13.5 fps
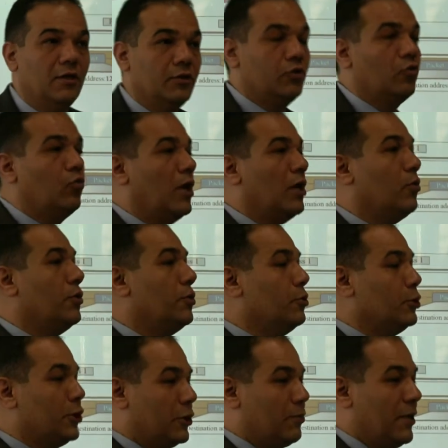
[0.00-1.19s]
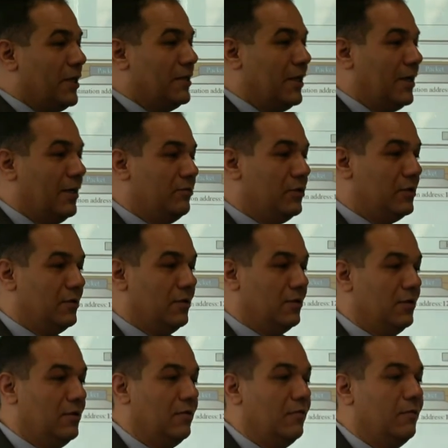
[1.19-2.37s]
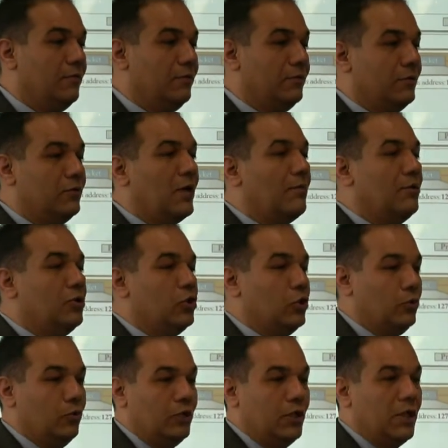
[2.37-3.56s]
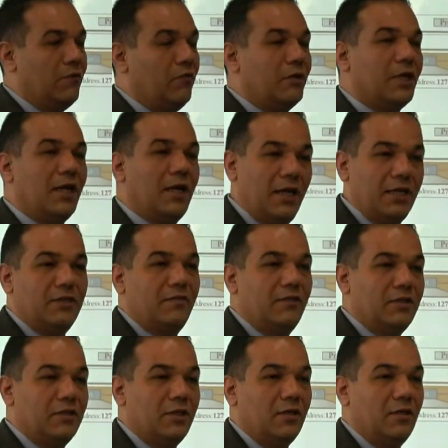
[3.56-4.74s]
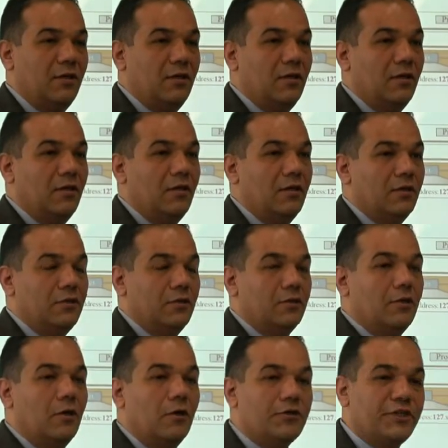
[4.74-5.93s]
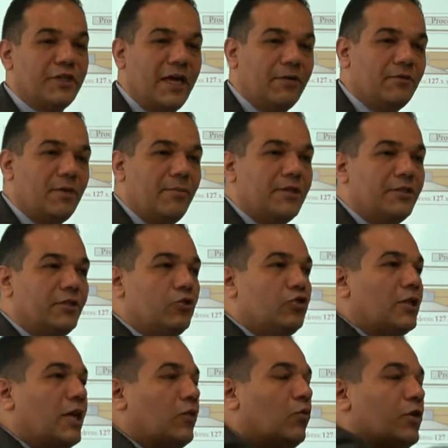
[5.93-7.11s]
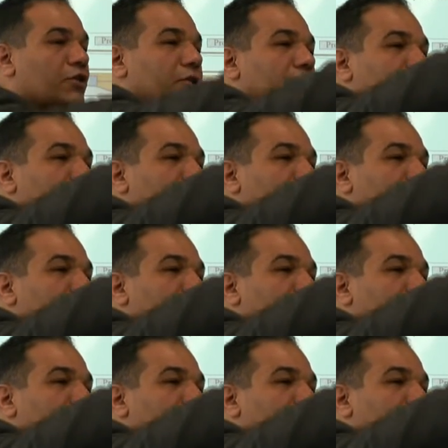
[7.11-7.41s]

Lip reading: So why we use it many times? Troubleshooting for connectivity. So it goes out the message, and where's the